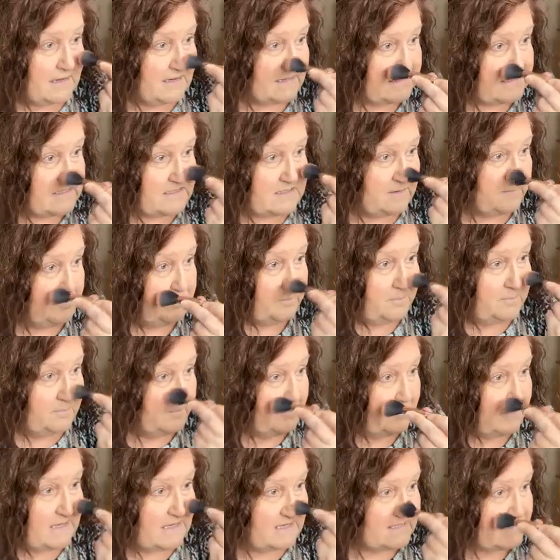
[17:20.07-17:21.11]
Get some
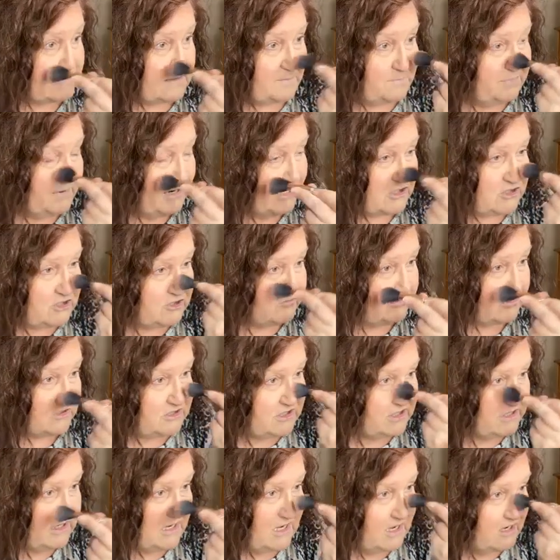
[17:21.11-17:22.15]
blusher
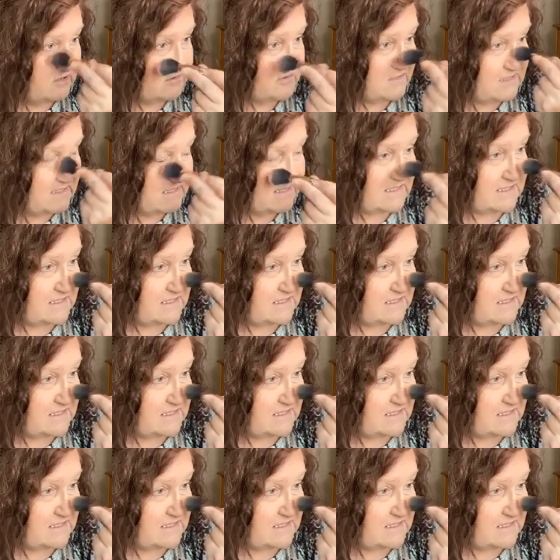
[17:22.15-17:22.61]
on your nose.